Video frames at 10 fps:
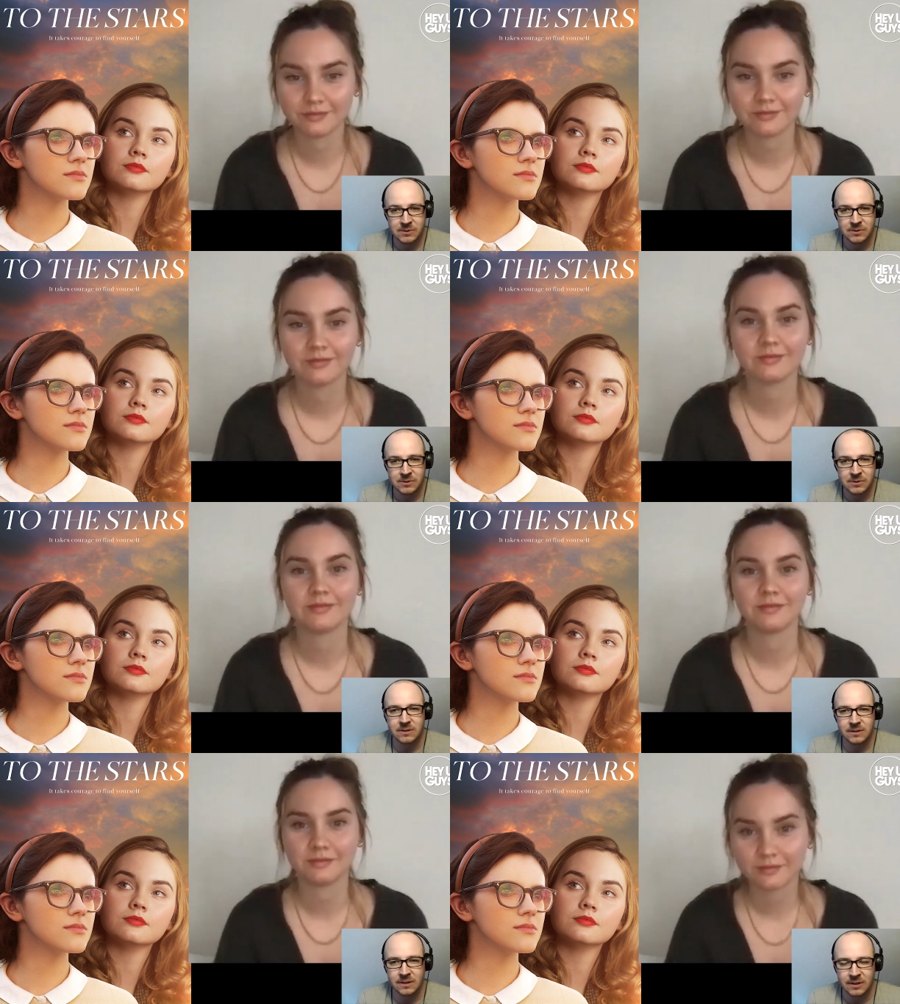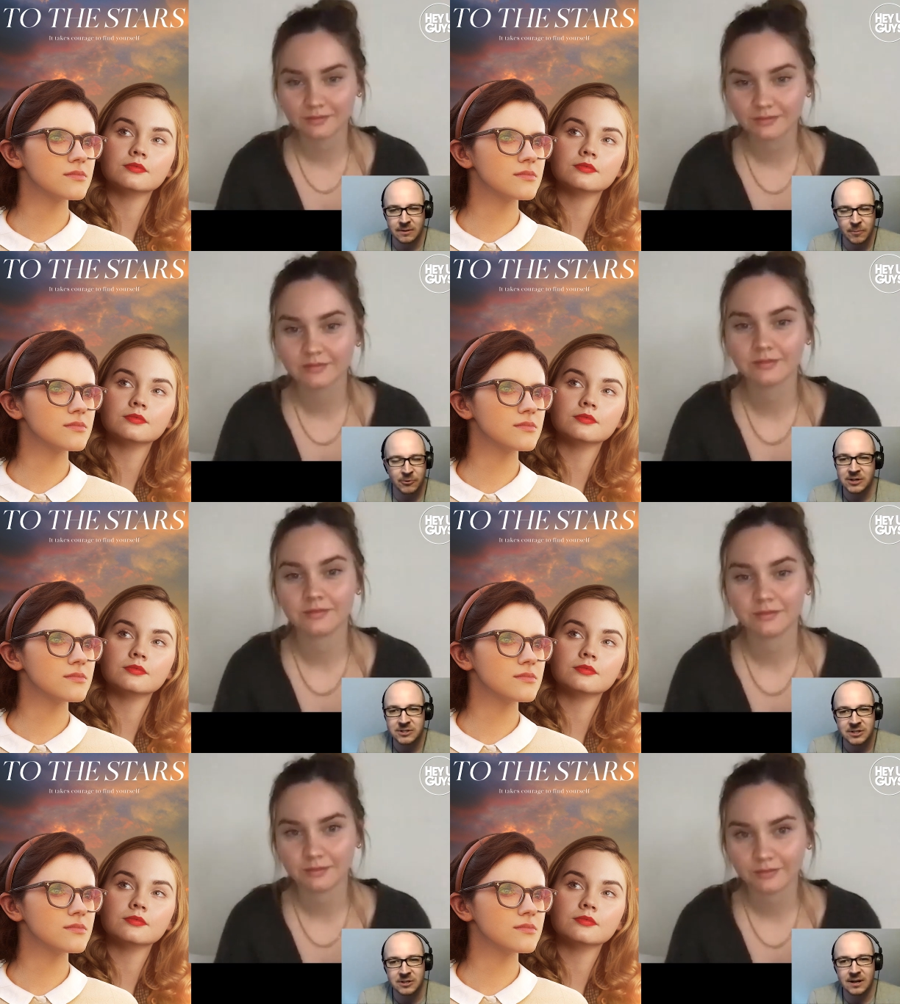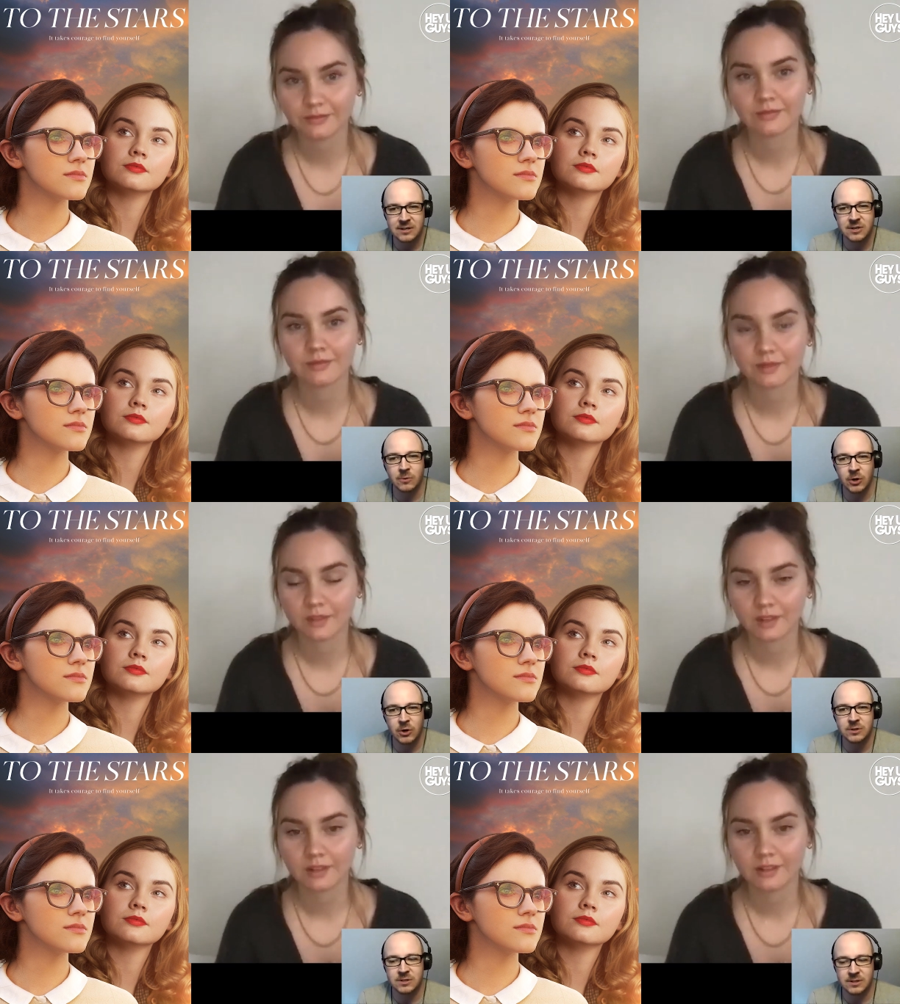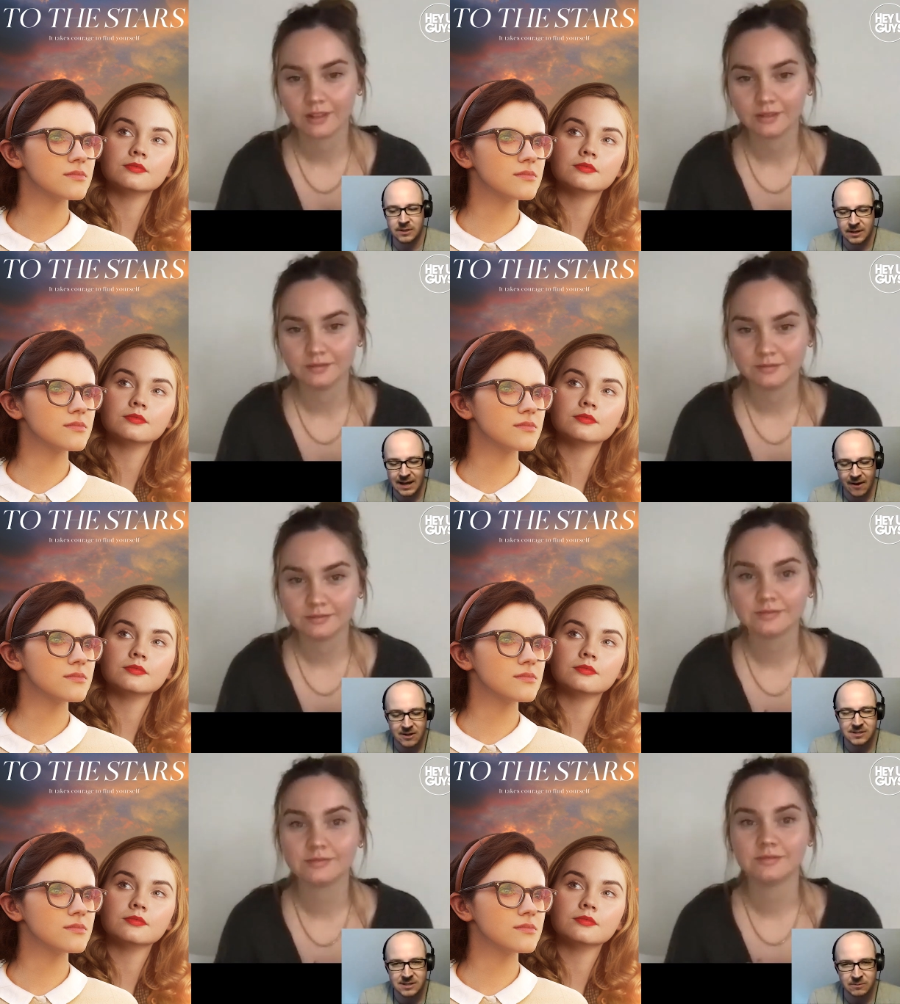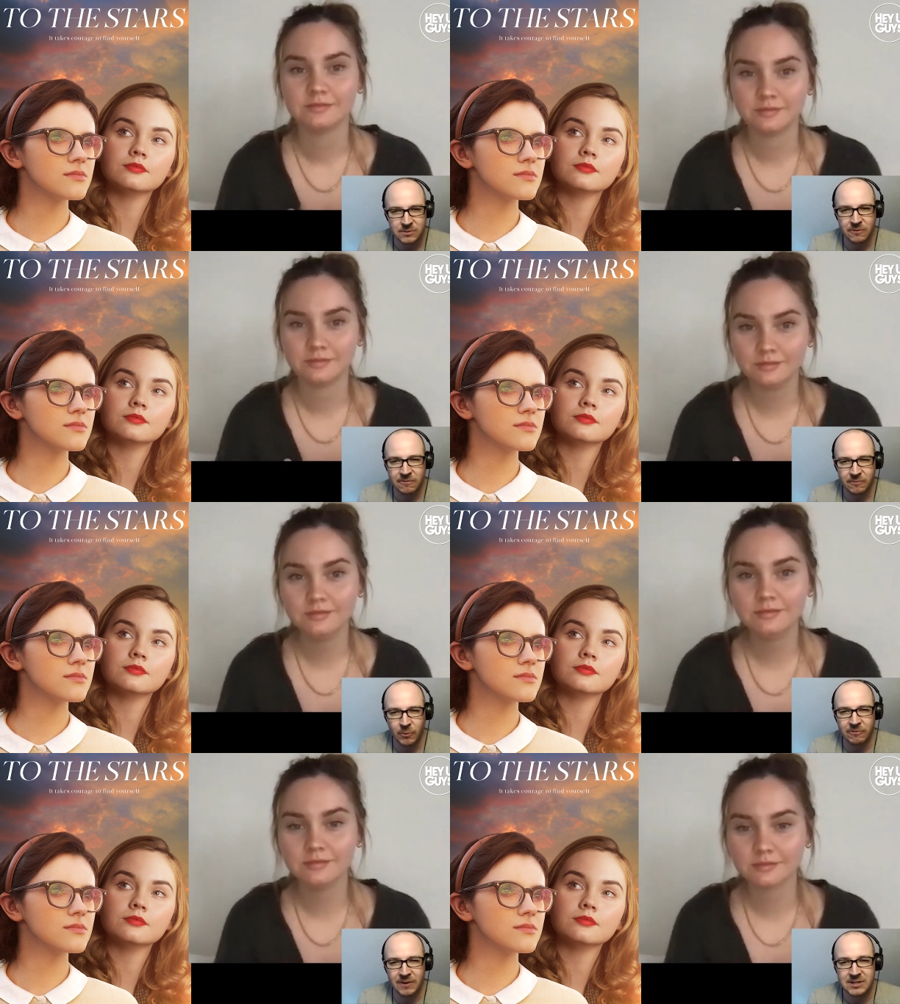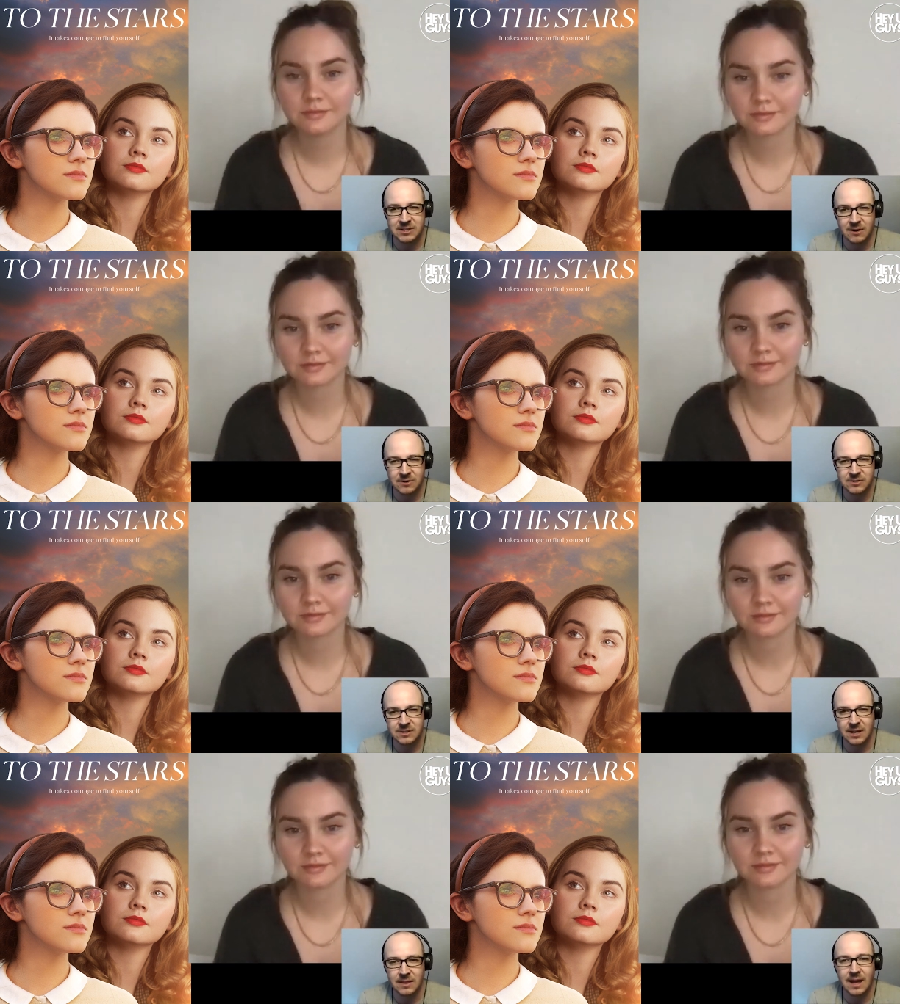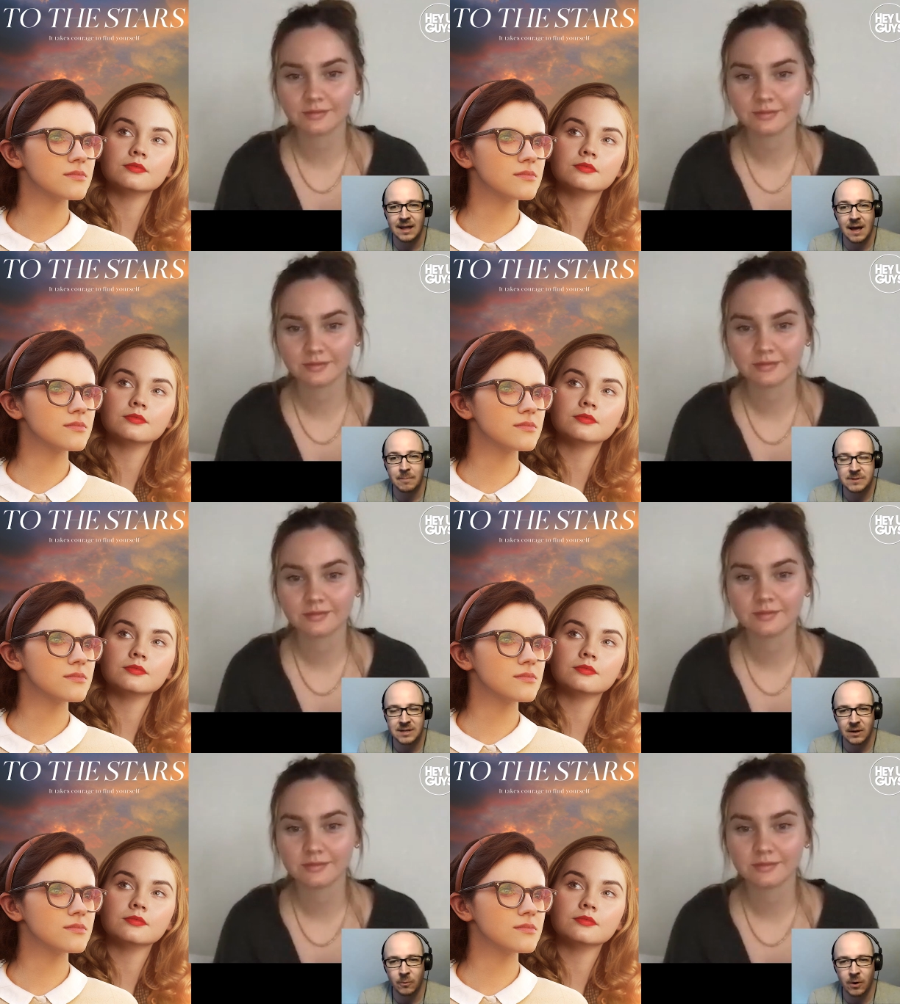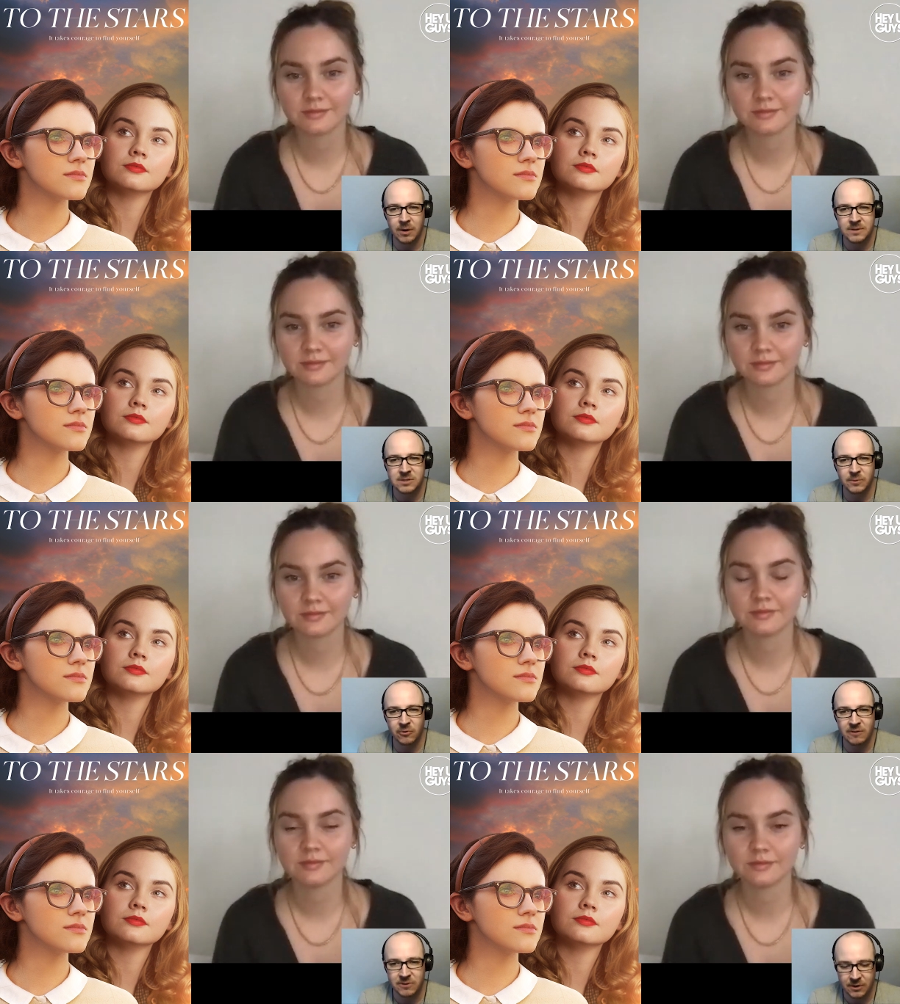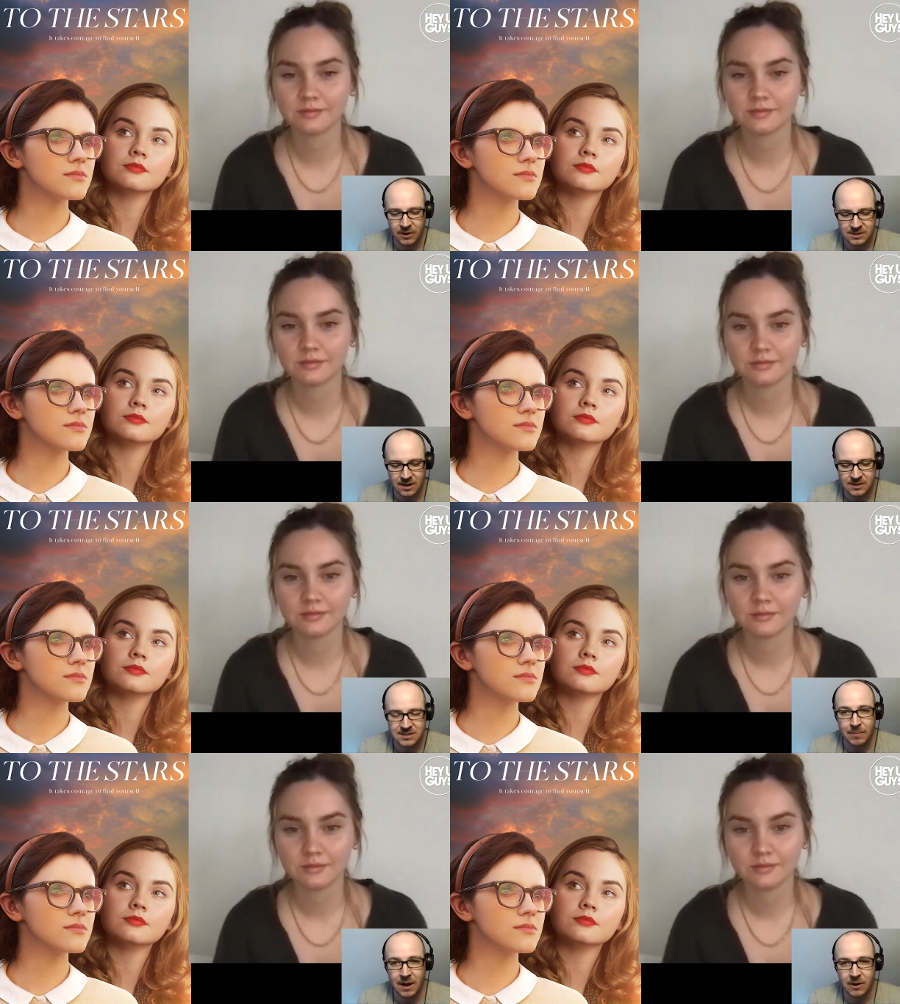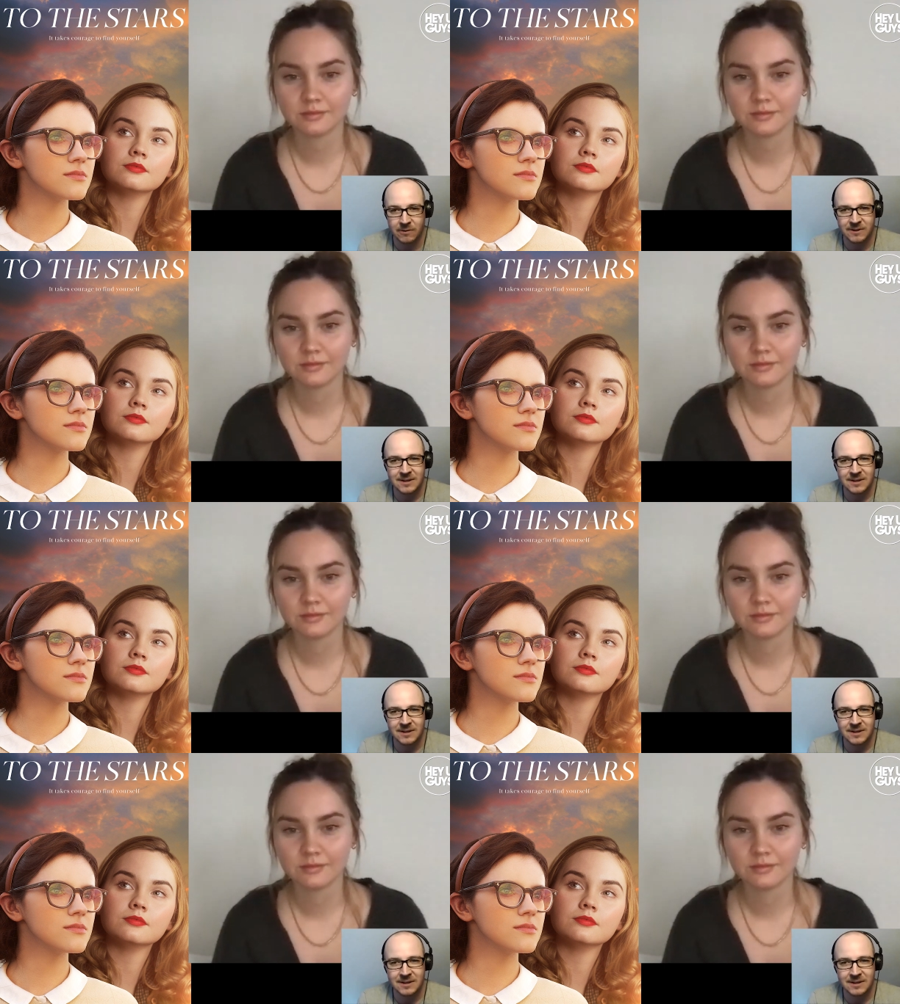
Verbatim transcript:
Speaker 1: because the, the, production design is so good and the, the, characters seem so well fleshed out as you say in that in that particular world it must have been great for you guys to kind of step out of